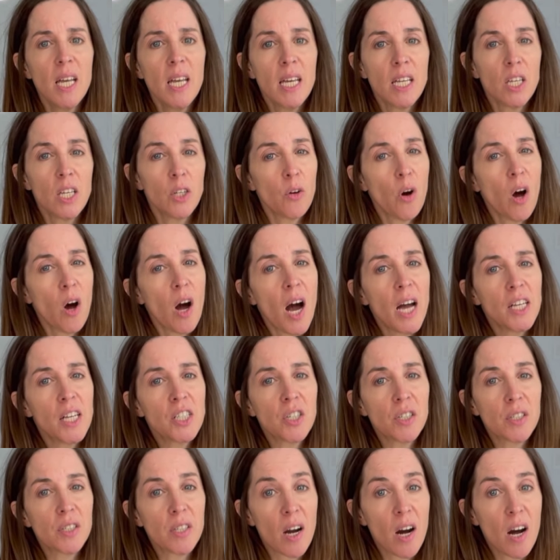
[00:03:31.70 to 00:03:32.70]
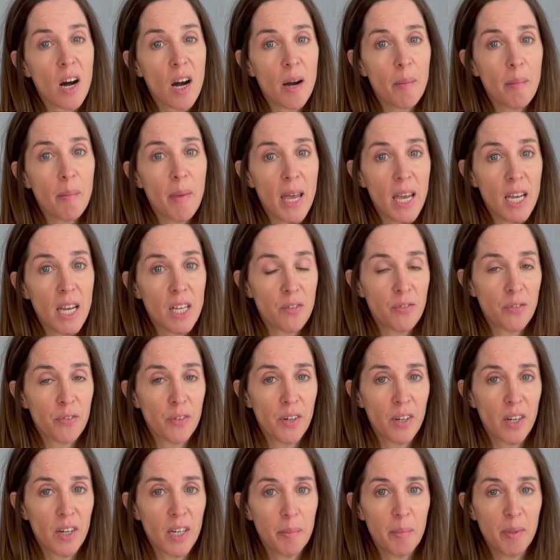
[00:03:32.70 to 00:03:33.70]
high chairs are made for a
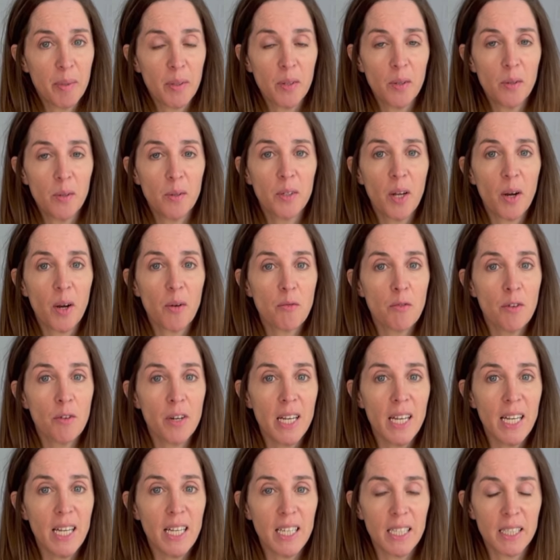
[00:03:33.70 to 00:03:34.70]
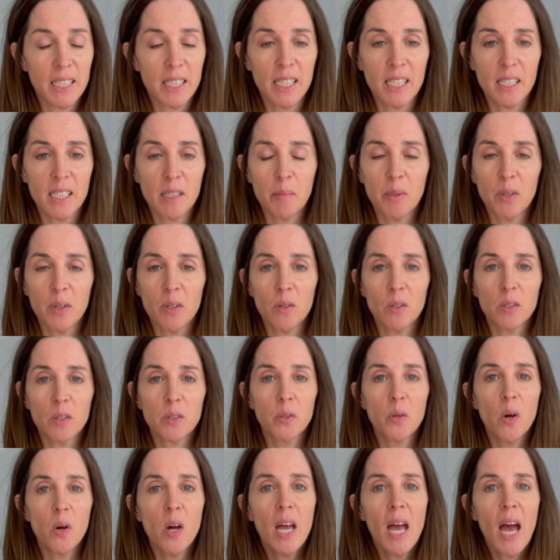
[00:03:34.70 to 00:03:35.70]
9-month-old, not really a 6-month-old.
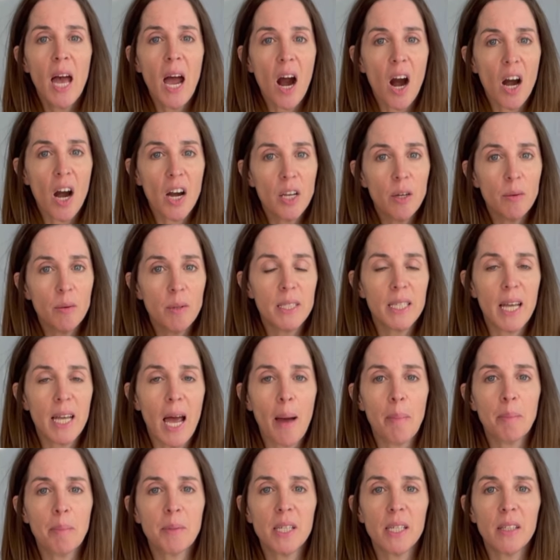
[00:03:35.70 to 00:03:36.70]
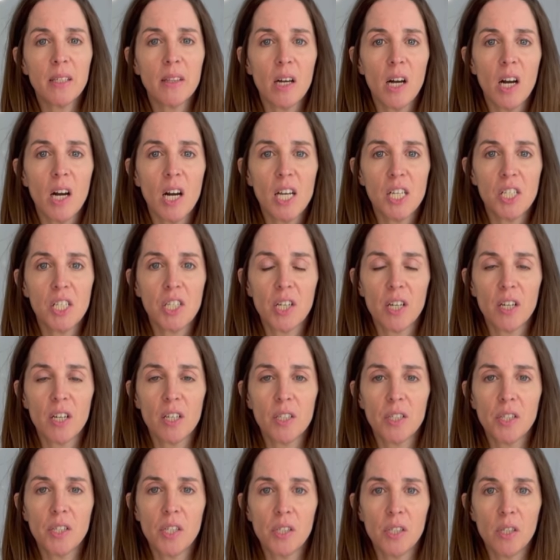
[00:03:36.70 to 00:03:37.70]
So are you adapting the high chair
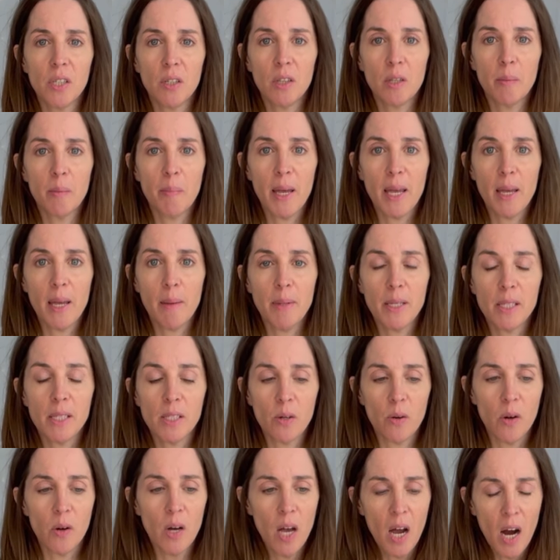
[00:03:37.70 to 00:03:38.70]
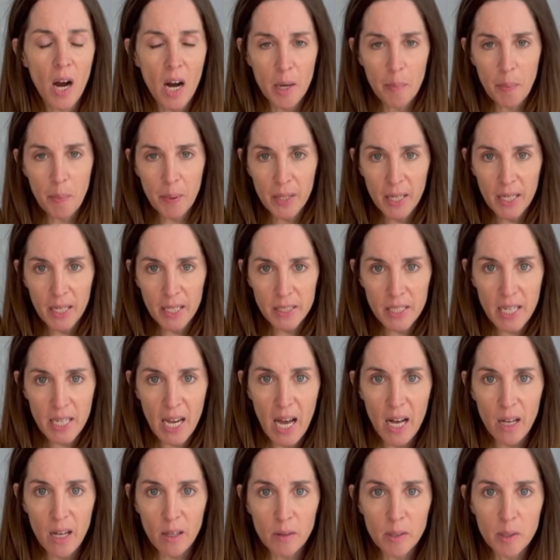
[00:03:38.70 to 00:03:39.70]
to suit the baby? So are you putting
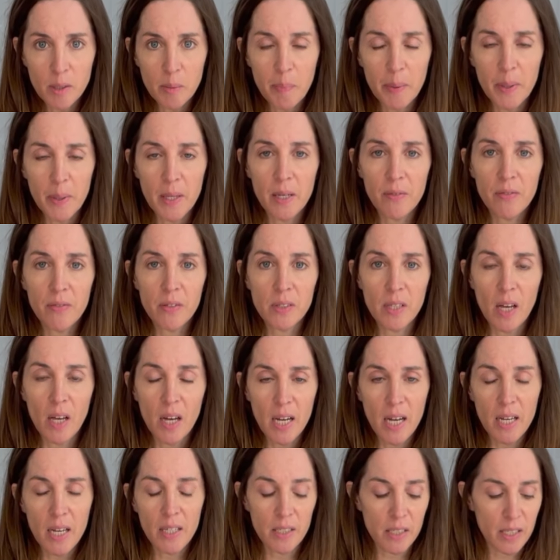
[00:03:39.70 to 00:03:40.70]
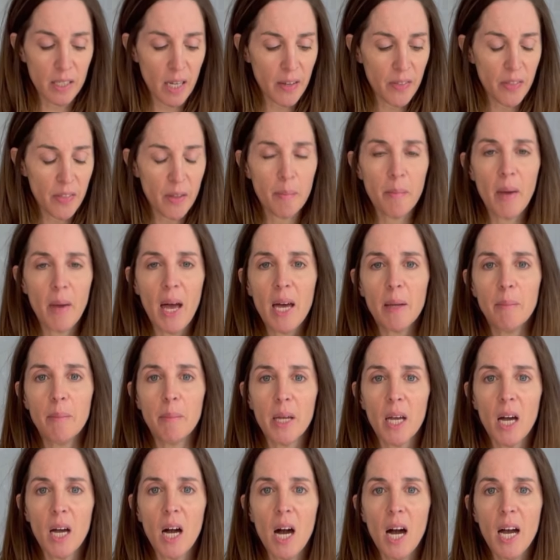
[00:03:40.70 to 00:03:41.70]
towels beside them and
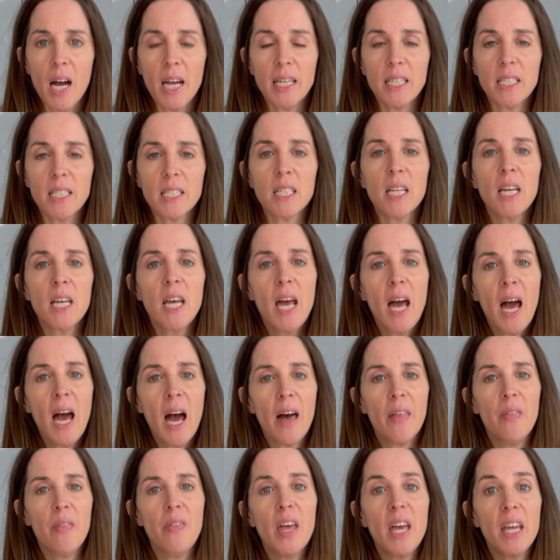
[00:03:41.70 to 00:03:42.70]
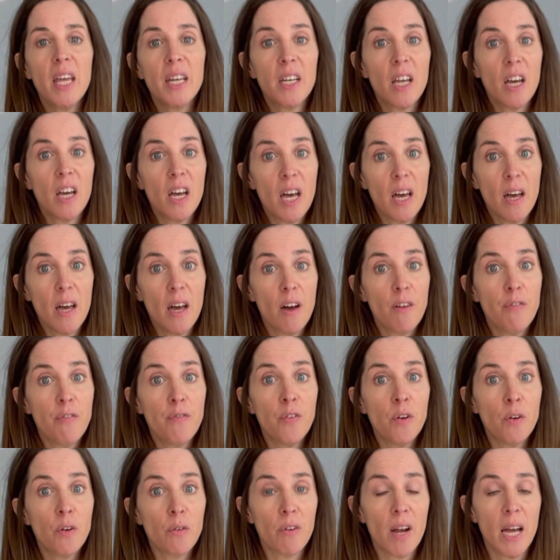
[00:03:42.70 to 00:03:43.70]
behind, and then a
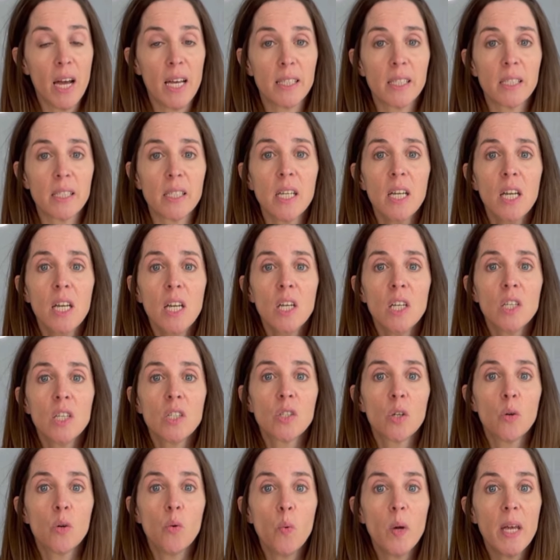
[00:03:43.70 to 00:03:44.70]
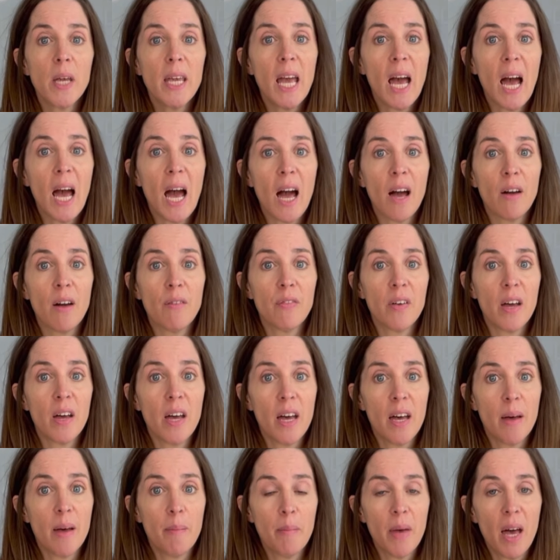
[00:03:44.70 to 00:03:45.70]
footrest? So we have
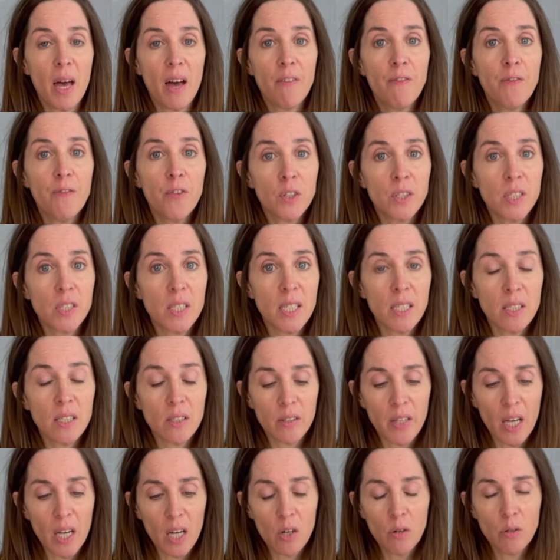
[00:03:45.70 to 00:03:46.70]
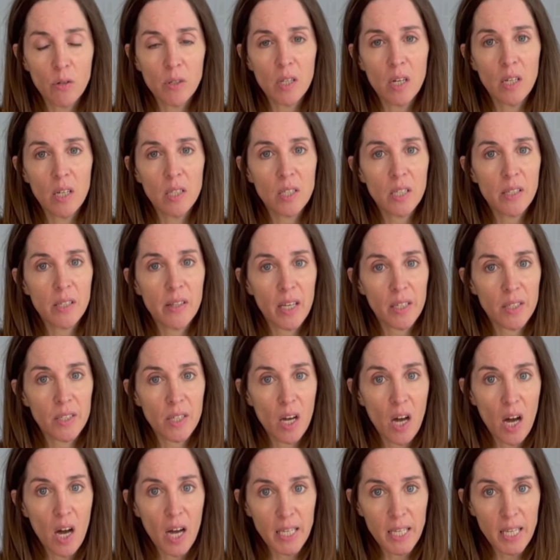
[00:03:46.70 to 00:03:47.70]
a footsie, so that goes on to that
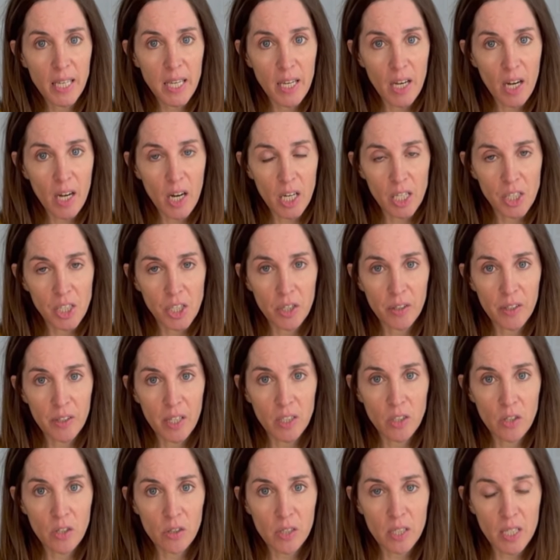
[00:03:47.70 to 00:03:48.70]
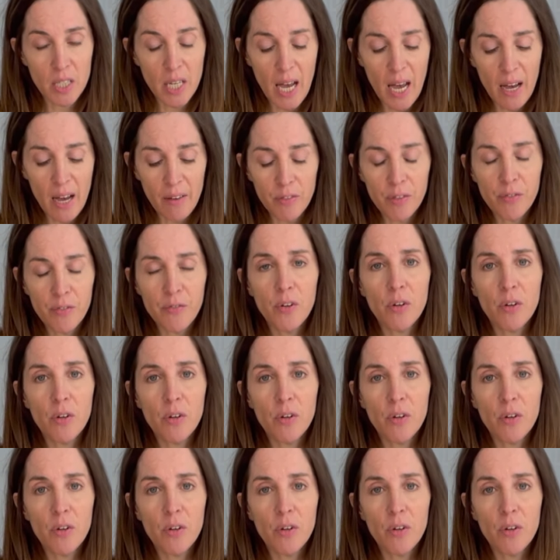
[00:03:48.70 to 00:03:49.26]
IKEA high chair that doesn't have the